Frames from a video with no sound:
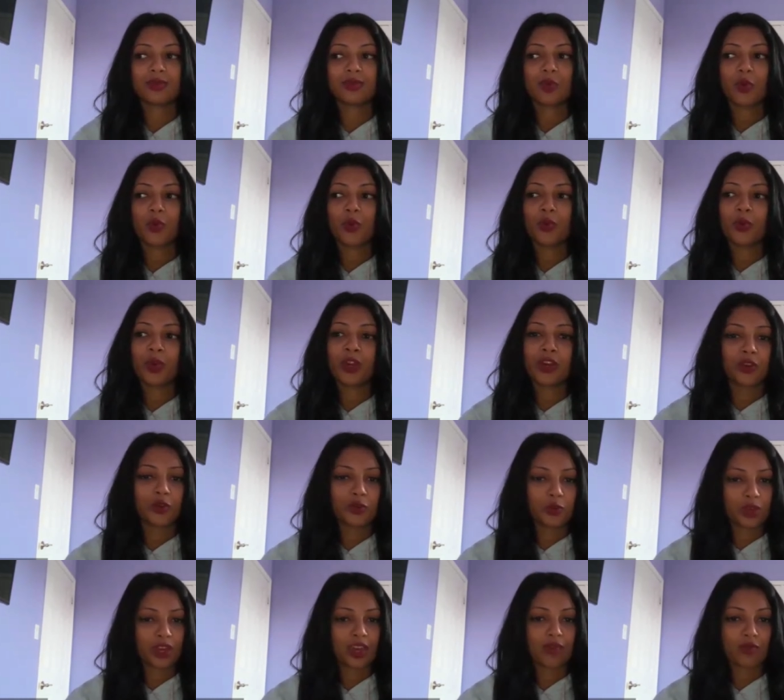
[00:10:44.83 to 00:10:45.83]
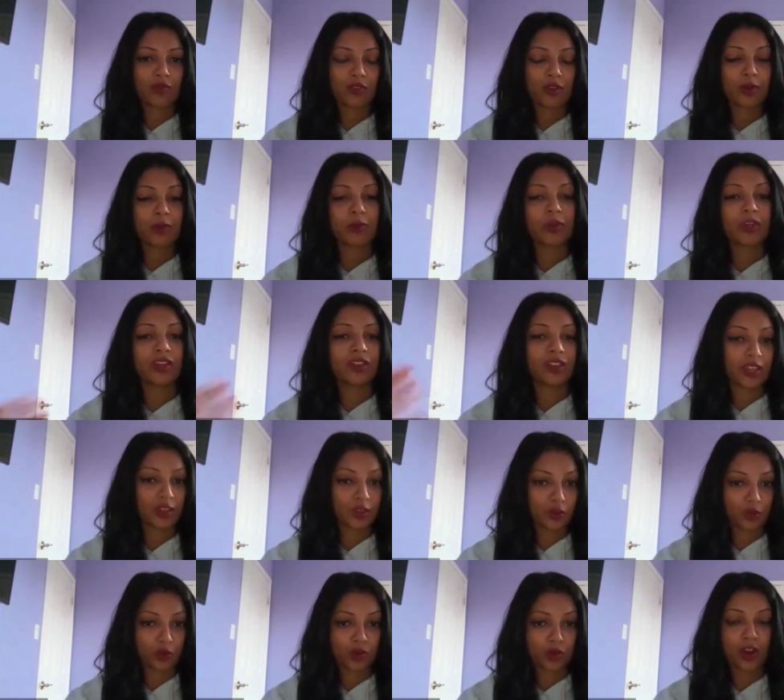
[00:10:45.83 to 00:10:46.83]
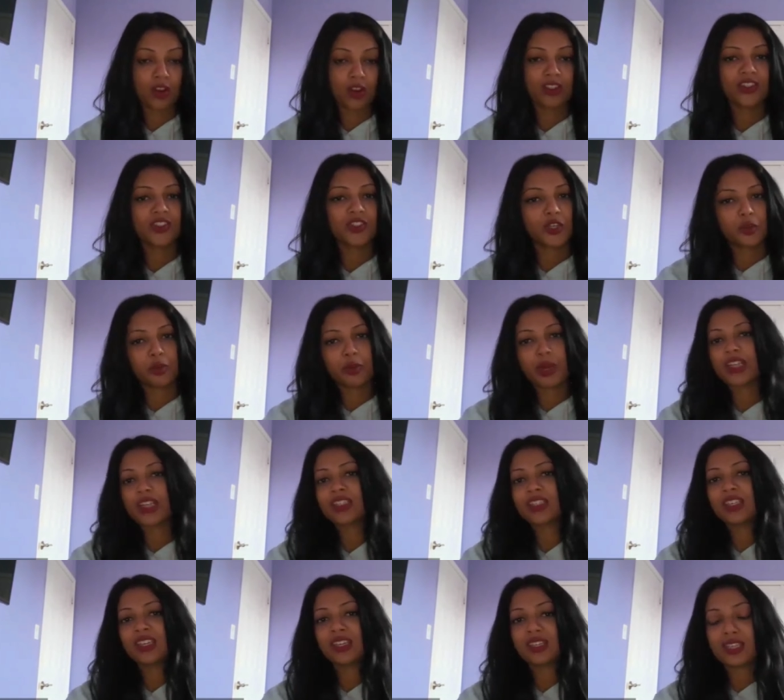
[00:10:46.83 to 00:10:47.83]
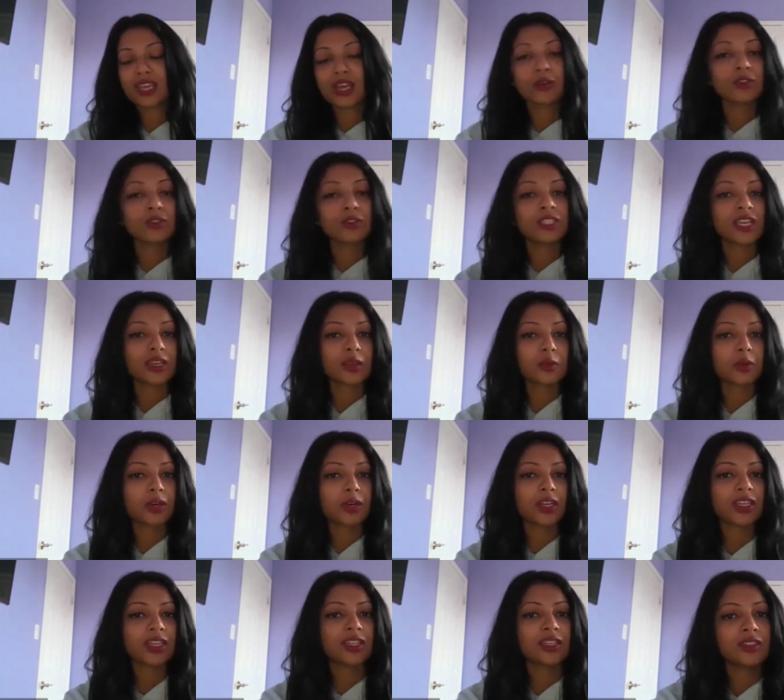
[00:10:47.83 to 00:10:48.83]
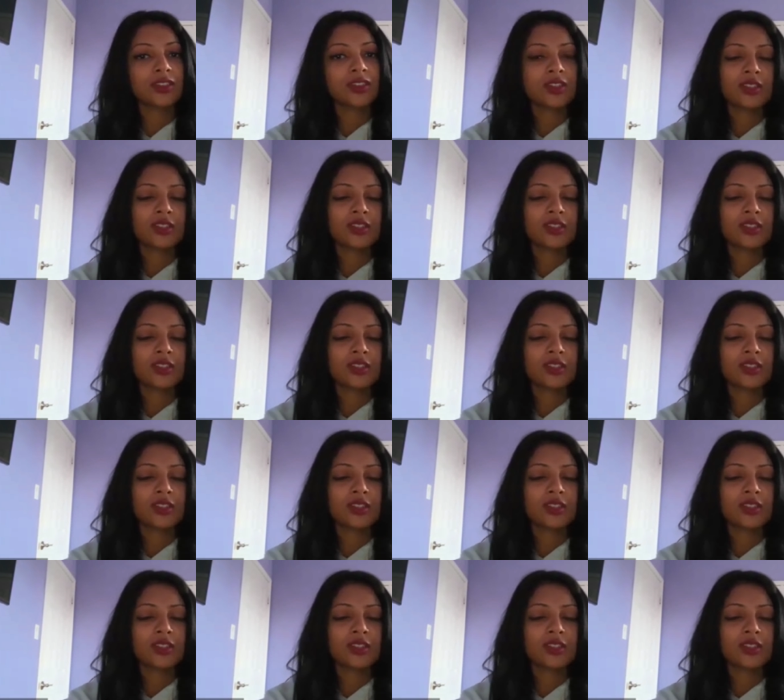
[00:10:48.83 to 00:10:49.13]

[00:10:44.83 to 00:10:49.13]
where you came from and like your knowledge? Are you passing it down to anybody?